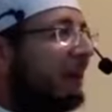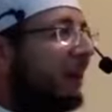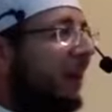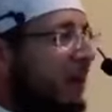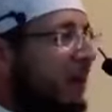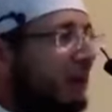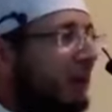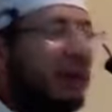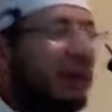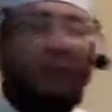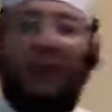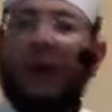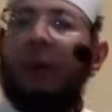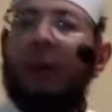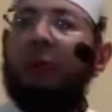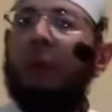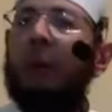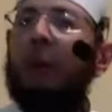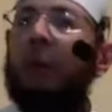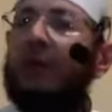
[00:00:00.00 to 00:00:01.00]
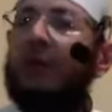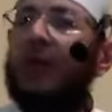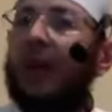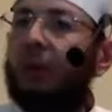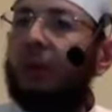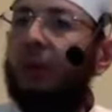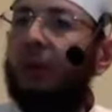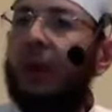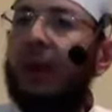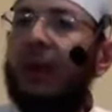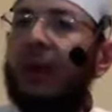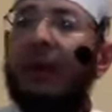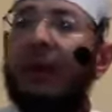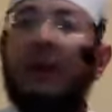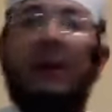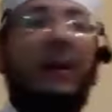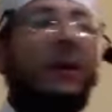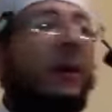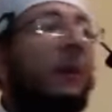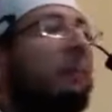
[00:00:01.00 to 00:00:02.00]
issued the fatwa with that
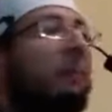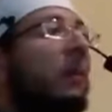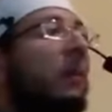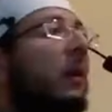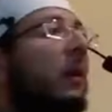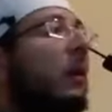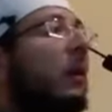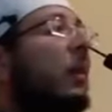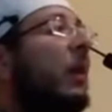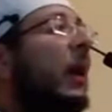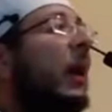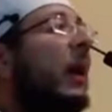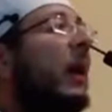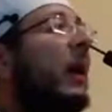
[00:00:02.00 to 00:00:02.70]
way. The